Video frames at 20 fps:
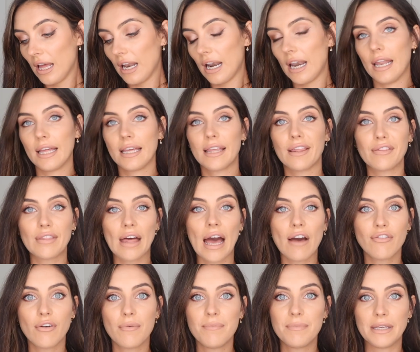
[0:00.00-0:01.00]
Like
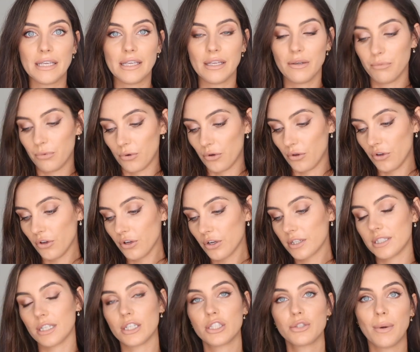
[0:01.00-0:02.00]
that for me
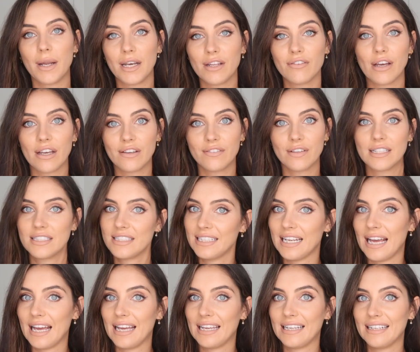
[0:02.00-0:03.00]
works. Like
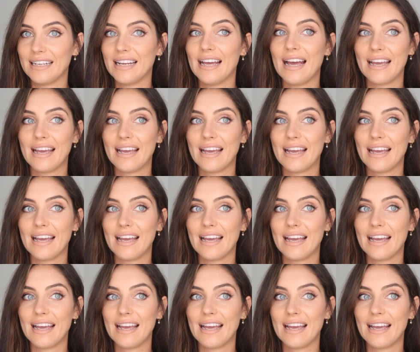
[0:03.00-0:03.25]
$25.99,